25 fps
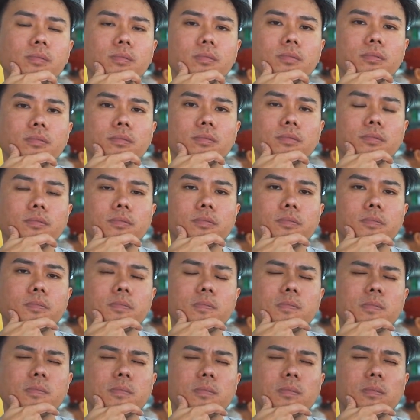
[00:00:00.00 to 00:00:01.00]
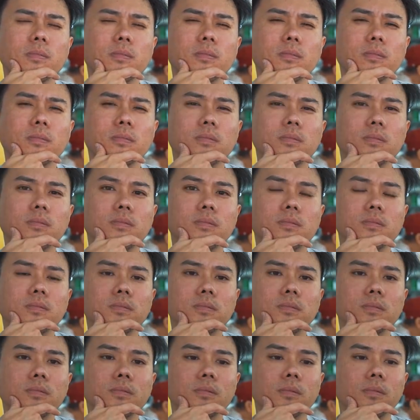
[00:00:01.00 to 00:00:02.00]

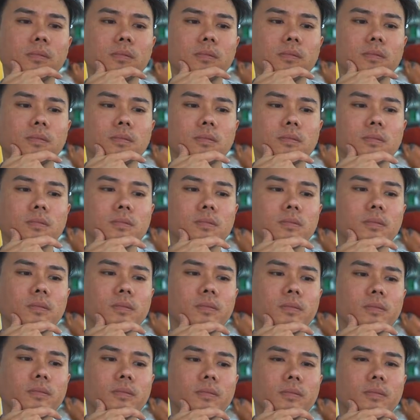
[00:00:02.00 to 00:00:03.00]
This person isn't speaking.